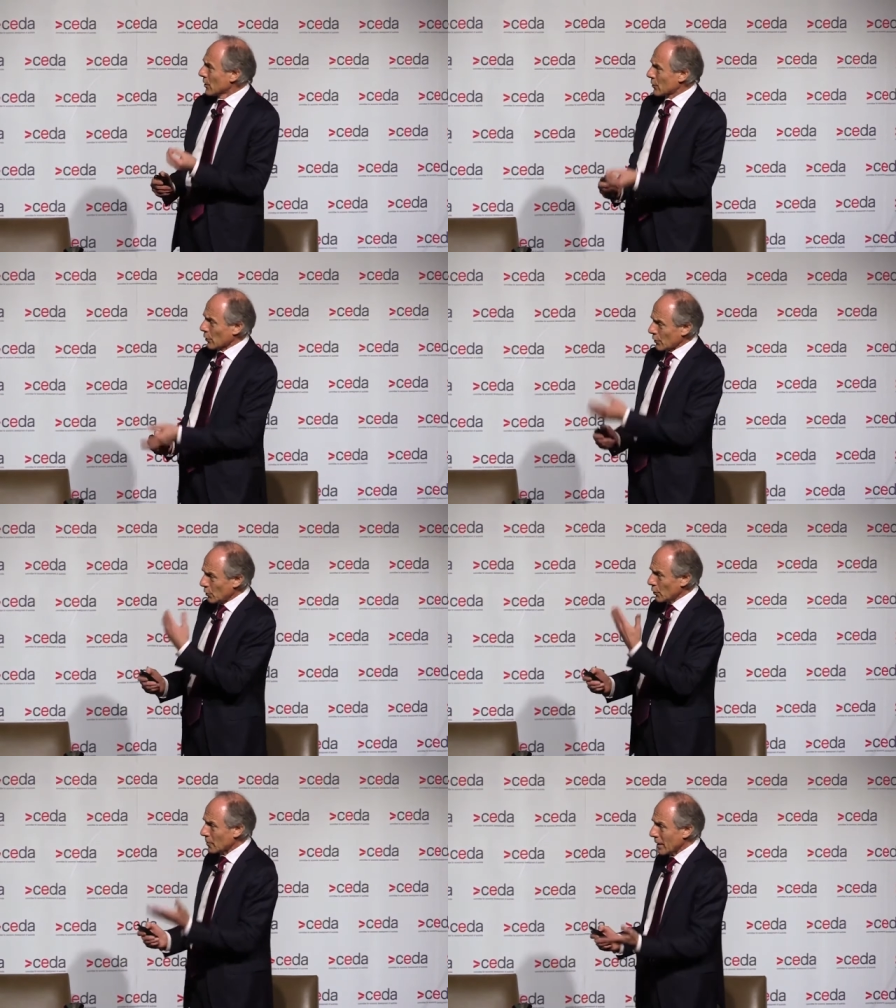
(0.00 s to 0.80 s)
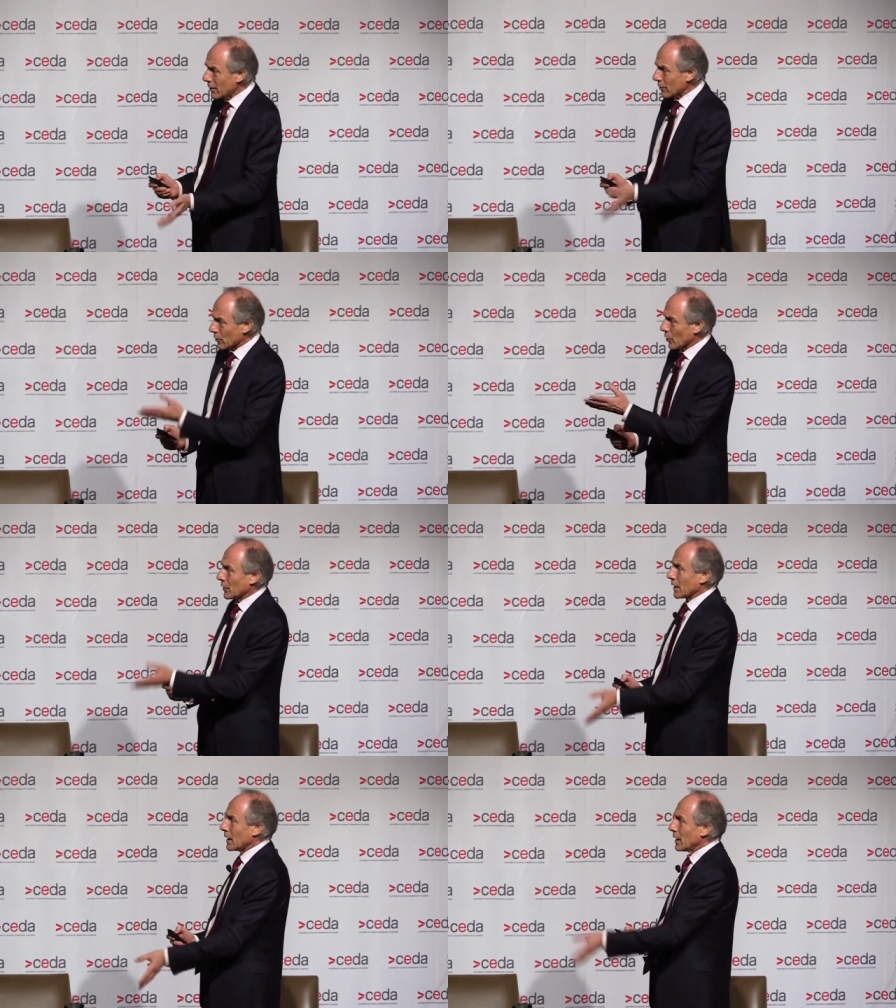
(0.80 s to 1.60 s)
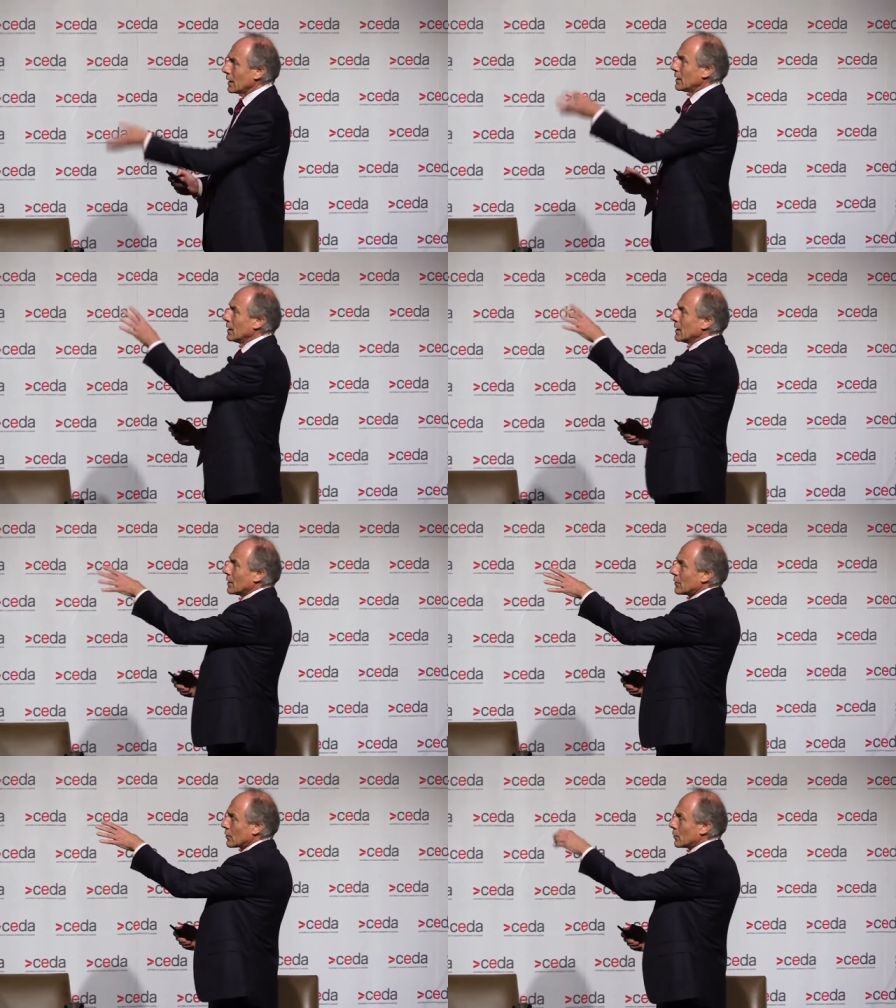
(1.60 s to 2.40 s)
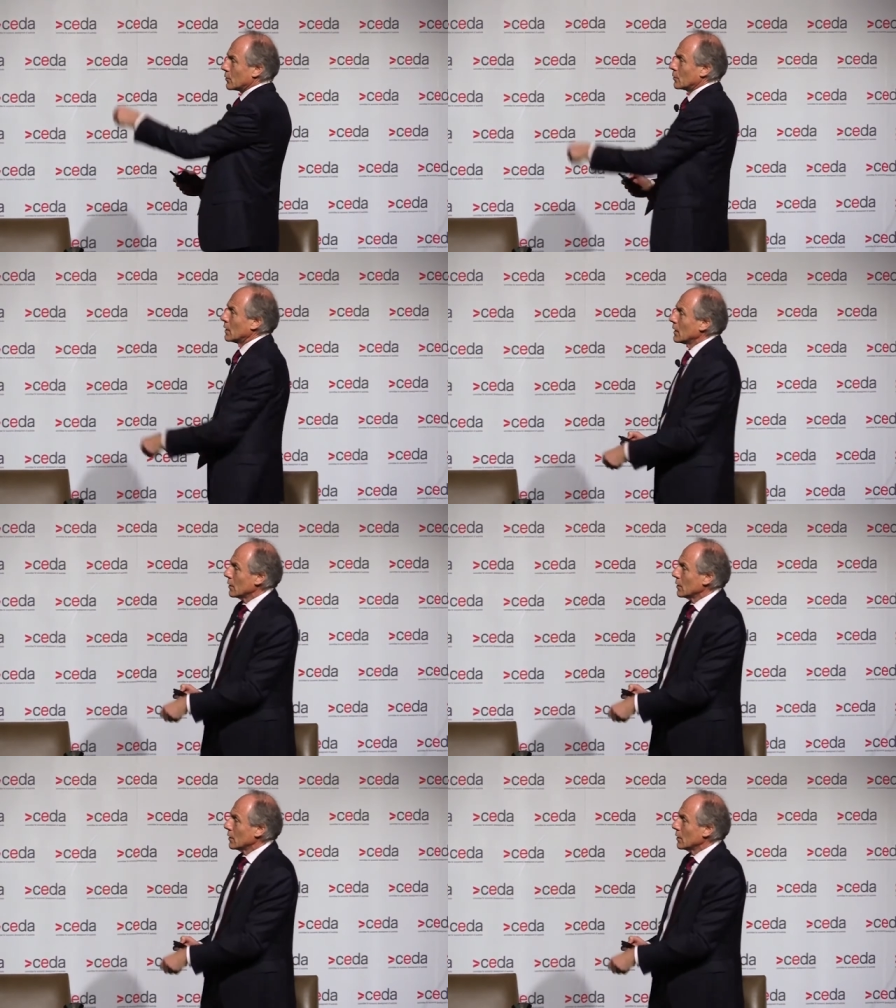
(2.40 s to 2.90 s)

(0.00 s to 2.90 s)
So if you do the maths, it's not that hard to